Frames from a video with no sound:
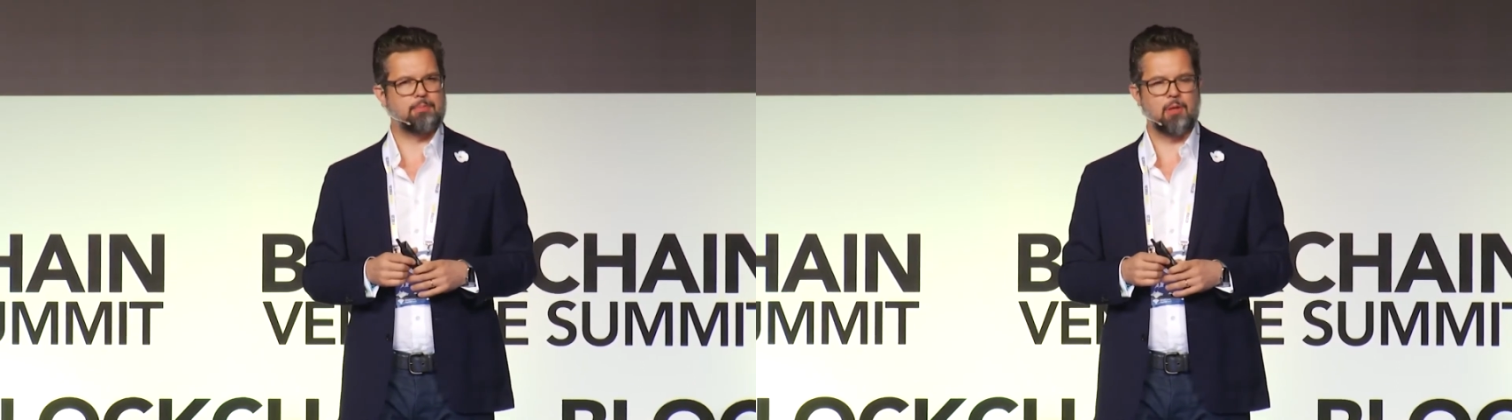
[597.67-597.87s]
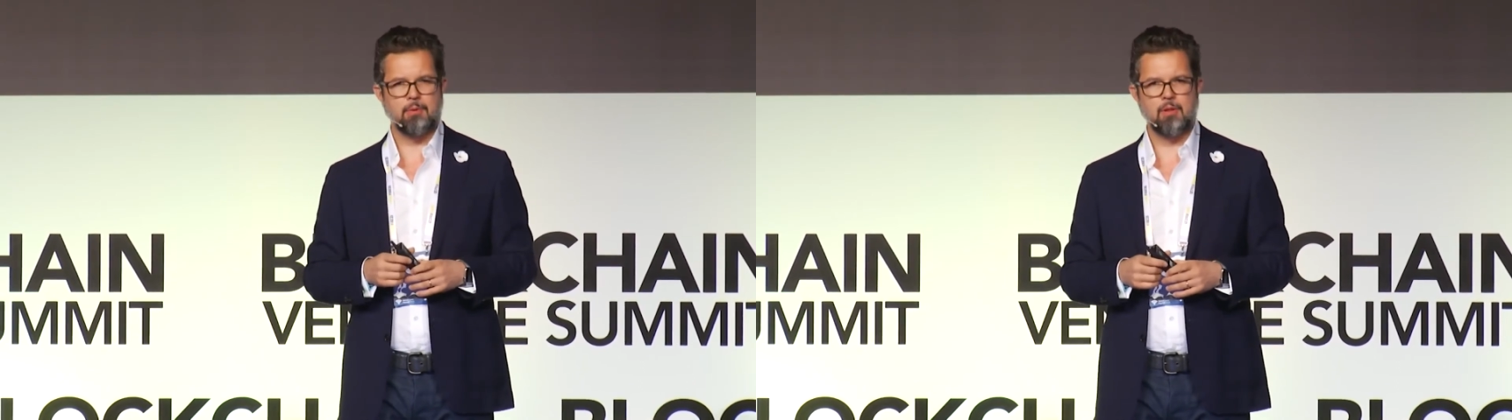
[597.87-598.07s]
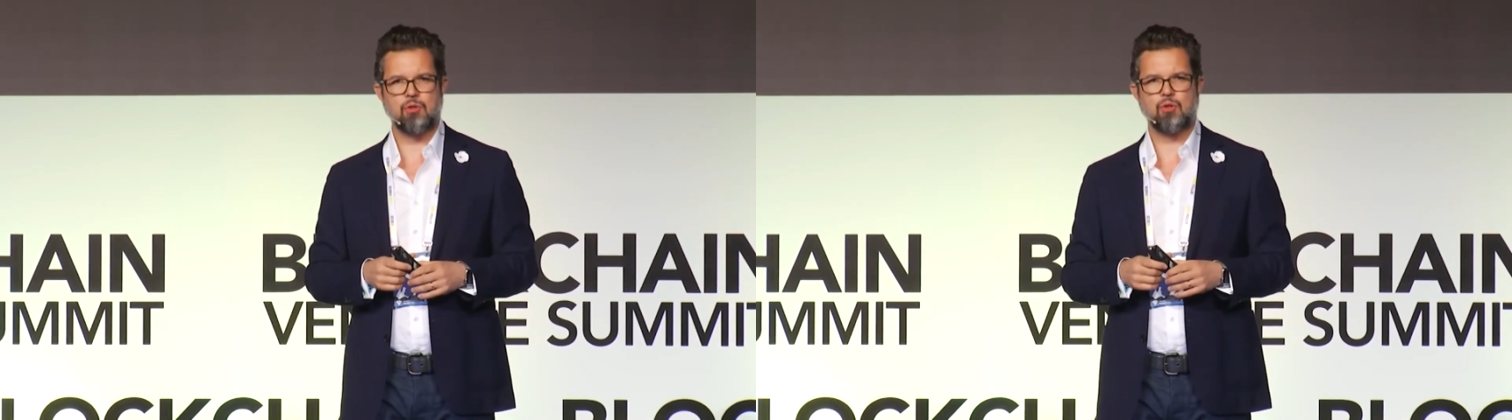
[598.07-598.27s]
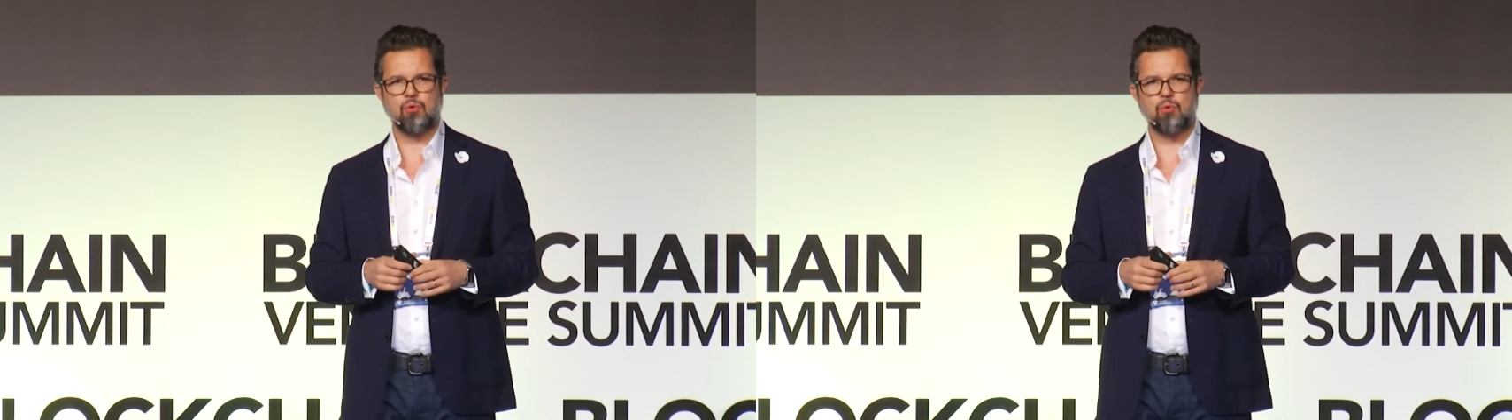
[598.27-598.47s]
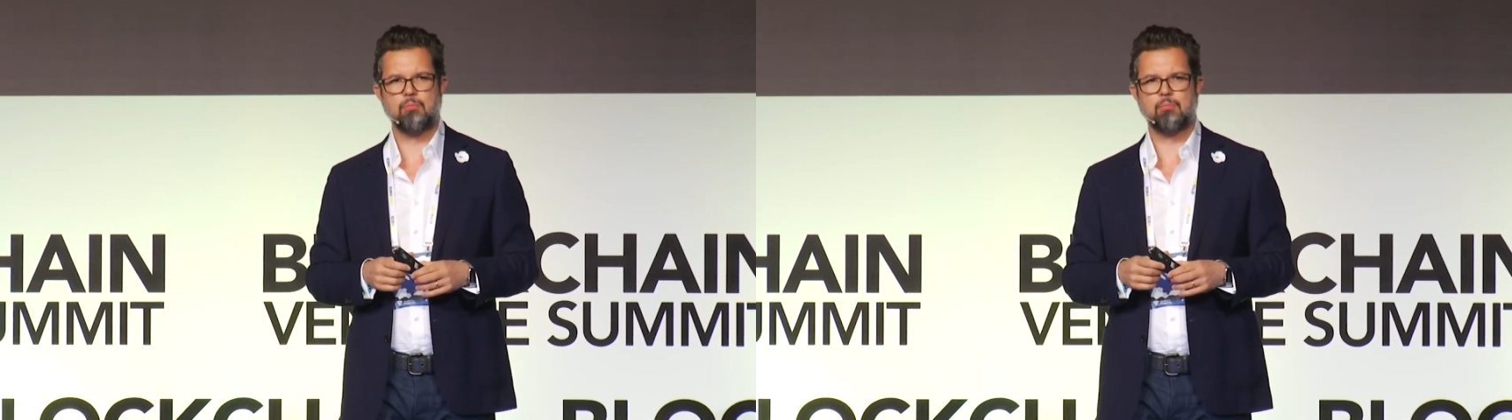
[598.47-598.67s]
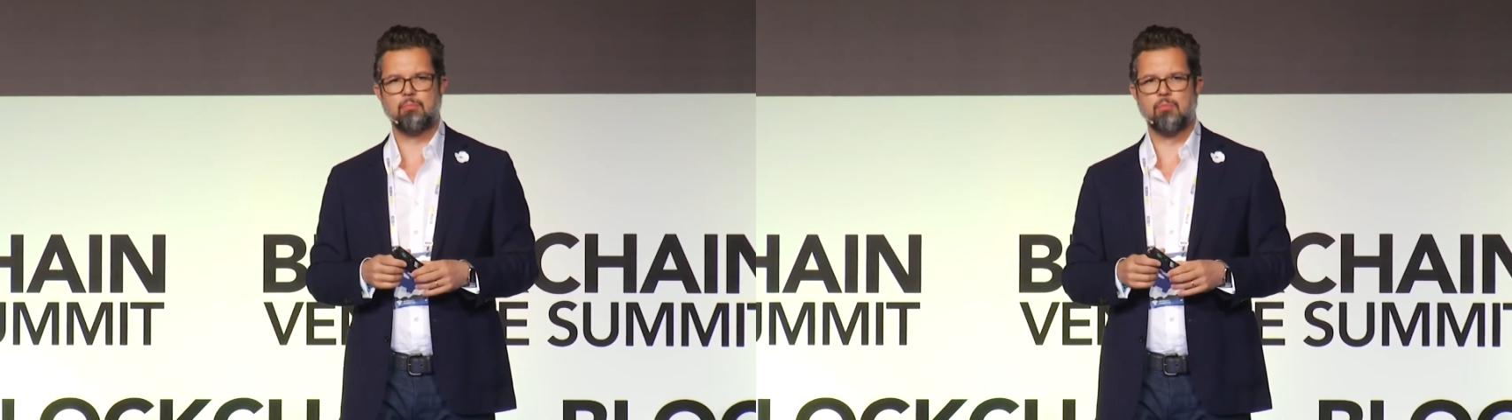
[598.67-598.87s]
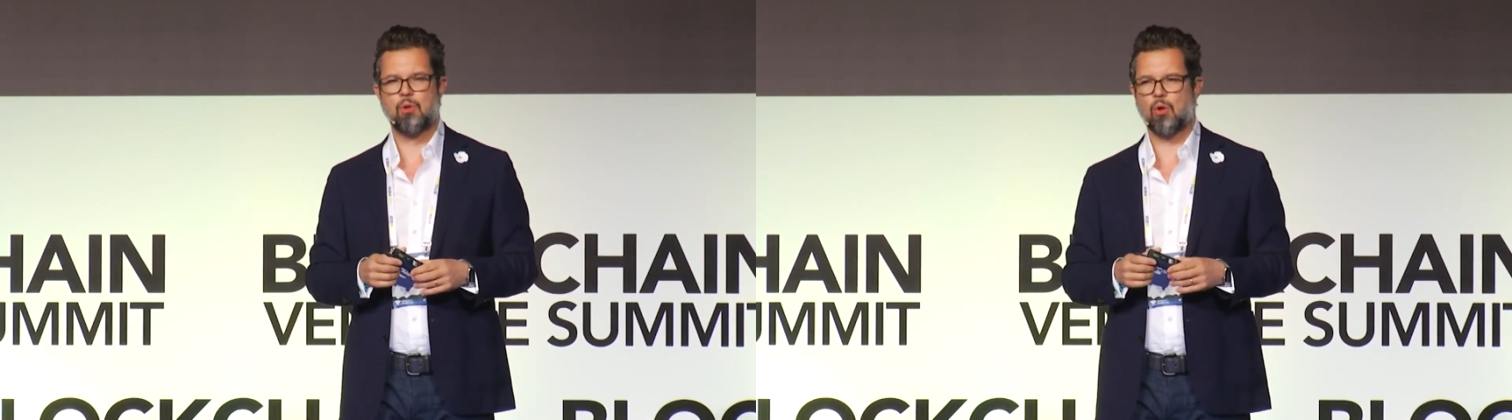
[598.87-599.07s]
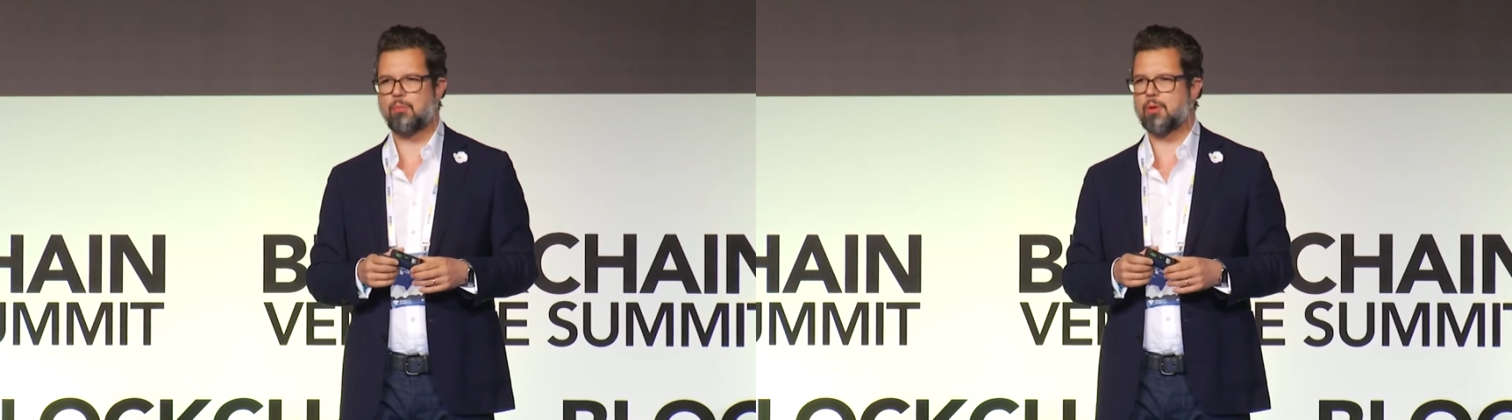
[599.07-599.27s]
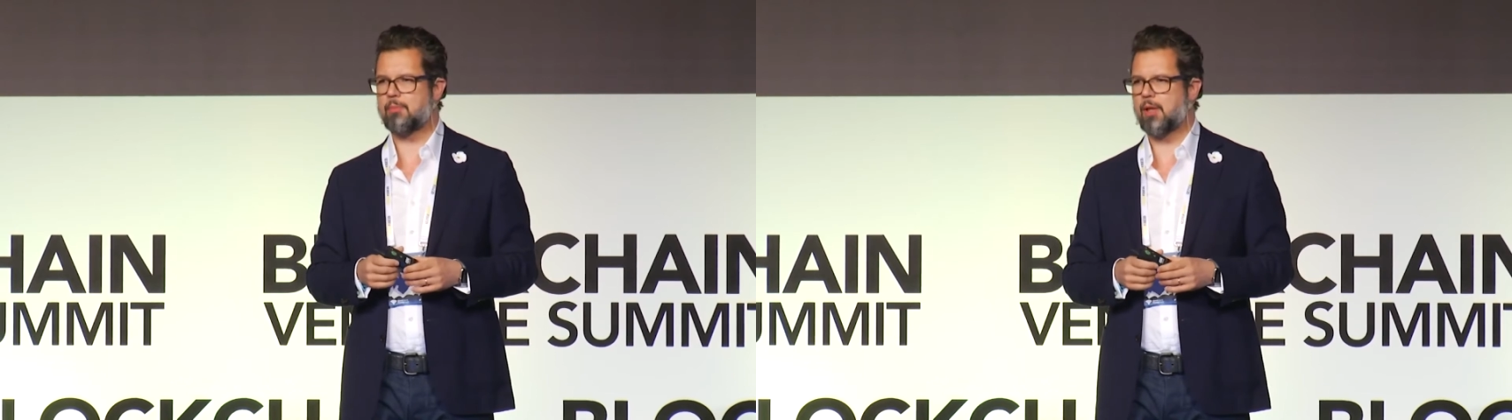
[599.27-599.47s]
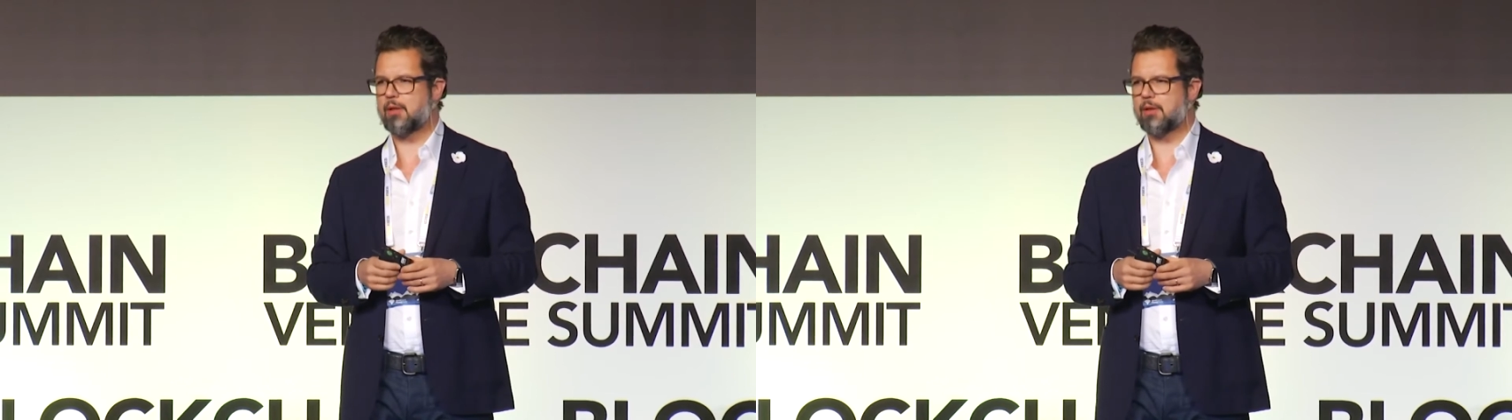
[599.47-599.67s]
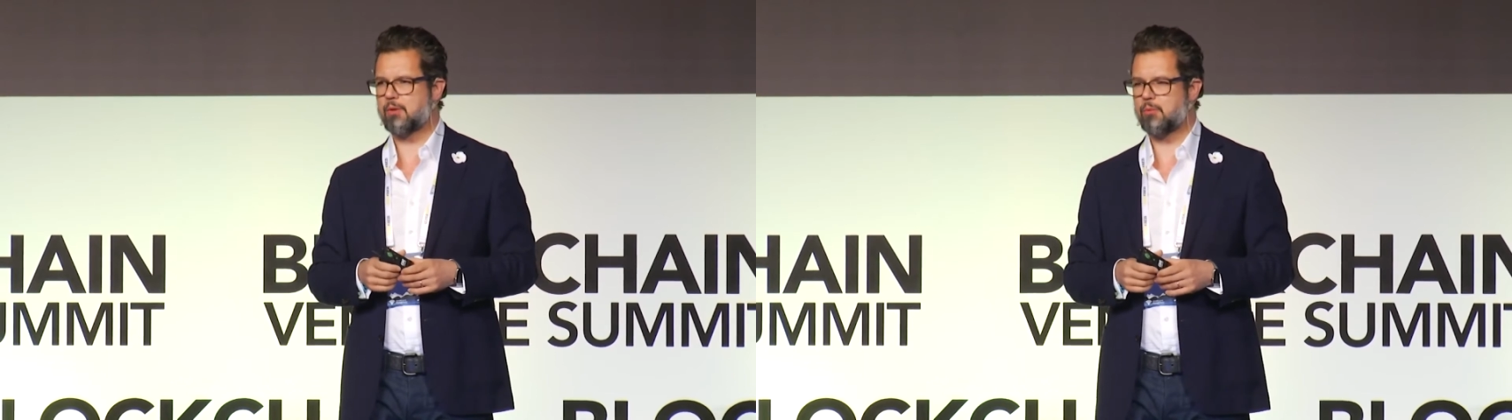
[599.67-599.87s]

probably the true global market.